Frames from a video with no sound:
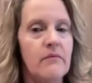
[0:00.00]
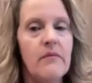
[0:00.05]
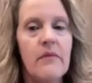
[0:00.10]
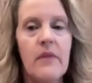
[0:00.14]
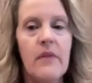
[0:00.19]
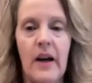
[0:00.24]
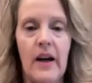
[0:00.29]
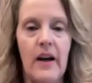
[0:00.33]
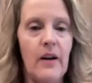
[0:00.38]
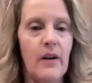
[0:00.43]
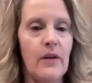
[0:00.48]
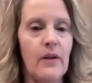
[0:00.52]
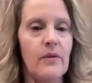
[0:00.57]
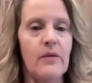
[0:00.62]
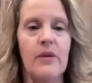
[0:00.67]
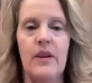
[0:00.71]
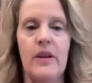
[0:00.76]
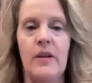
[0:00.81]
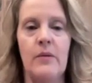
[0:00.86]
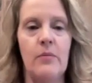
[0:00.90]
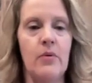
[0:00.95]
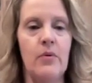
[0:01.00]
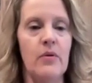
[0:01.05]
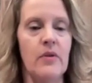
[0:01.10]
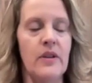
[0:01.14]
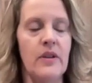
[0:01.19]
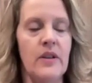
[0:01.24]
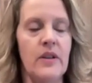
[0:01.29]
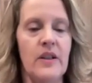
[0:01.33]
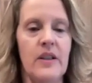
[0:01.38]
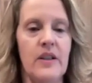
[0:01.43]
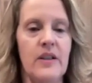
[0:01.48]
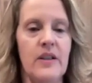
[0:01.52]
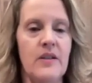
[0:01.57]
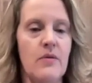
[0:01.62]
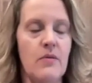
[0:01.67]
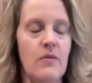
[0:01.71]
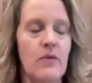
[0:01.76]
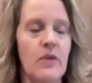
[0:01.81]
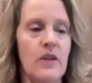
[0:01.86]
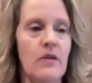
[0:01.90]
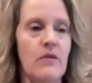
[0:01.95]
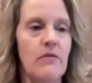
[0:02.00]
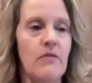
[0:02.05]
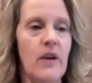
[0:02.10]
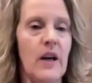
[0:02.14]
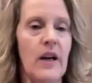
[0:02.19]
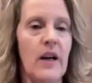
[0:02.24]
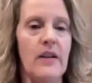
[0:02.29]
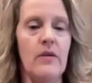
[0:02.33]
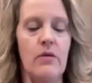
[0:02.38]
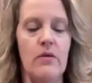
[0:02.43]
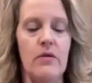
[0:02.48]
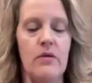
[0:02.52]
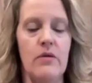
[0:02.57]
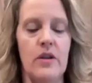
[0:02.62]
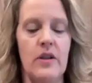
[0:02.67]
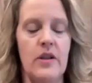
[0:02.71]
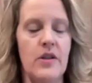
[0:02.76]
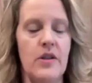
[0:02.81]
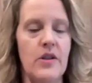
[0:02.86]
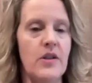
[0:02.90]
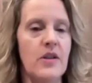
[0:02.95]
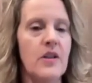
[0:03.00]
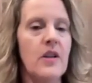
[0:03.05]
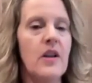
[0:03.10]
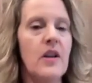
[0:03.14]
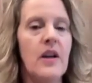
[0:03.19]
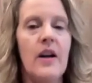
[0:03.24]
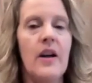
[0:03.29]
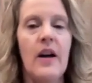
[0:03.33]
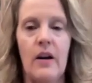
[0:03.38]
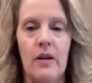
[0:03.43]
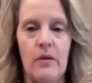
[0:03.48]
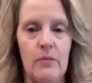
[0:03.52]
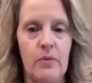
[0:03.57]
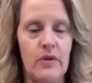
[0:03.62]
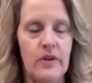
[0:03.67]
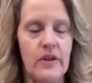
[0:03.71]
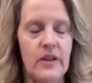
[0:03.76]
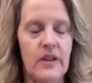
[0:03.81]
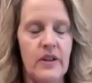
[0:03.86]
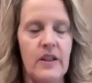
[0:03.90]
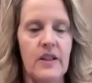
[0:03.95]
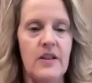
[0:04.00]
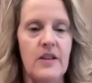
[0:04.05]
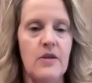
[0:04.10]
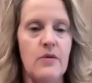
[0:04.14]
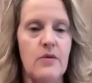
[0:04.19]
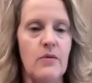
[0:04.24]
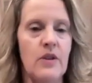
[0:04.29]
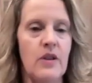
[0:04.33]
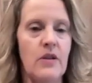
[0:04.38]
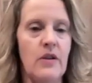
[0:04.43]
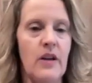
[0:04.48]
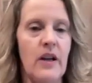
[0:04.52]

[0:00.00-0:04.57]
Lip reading: how important it is when you ride horse, how important it is when you